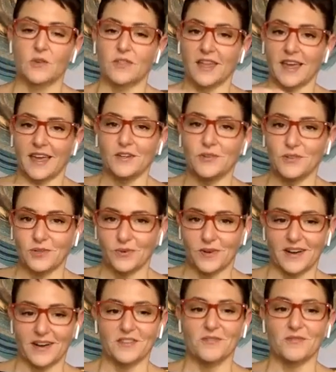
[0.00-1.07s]
So then you
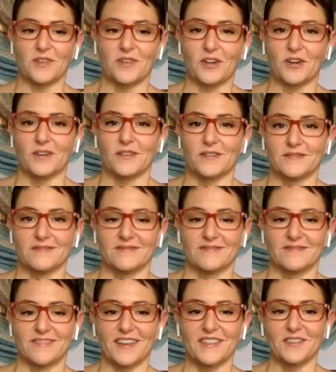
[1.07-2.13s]
do it on the fear
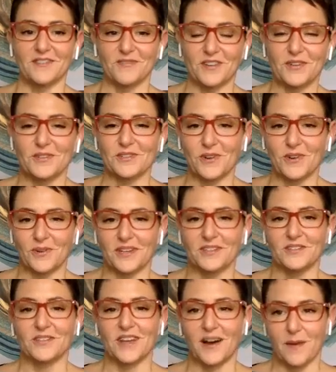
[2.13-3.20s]
that the fear is
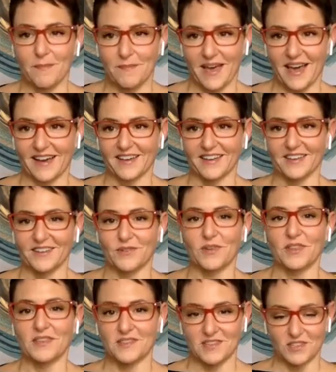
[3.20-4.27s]
going to come back
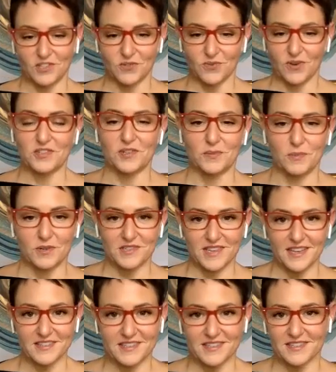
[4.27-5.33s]
when the situation
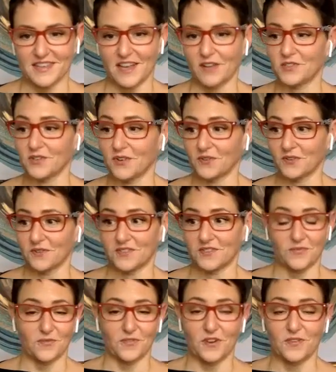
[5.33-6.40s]
presents itself. So if
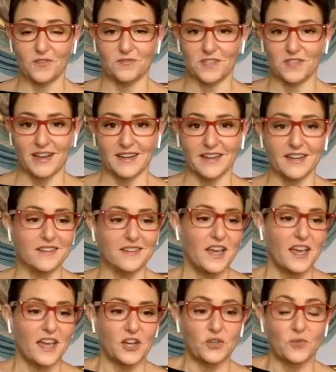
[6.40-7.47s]
it's a fear of flying
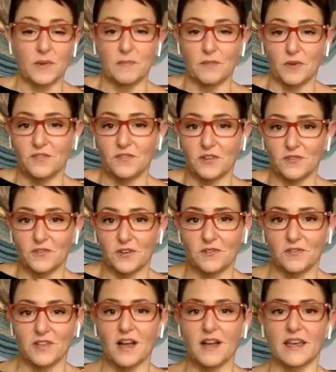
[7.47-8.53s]
and you remove your
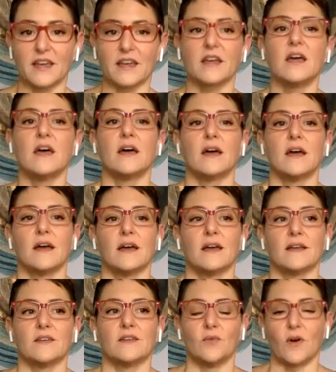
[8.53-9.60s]
fear of flying,
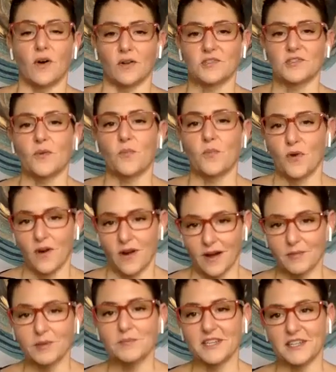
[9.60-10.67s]
you also
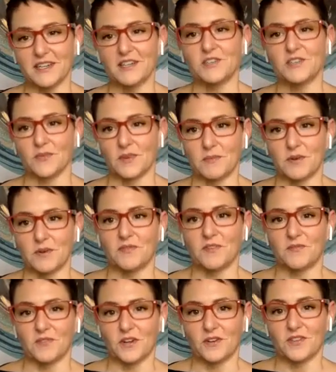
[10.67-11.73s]
probably need to
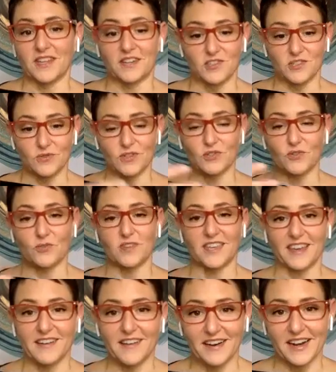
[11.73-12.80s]
remove the fear that as soon as you
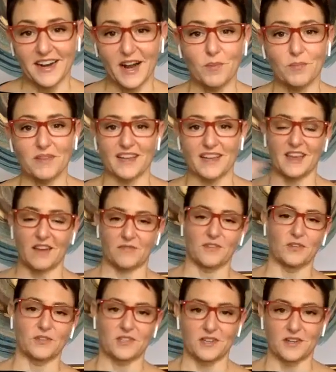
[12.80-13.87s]
get on an airplane,
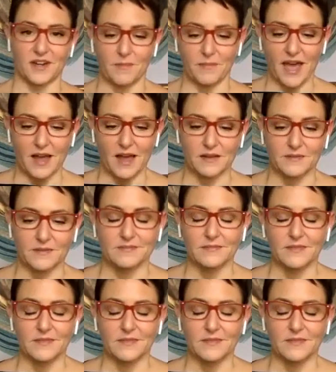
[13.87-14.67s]
that fear is going to come back.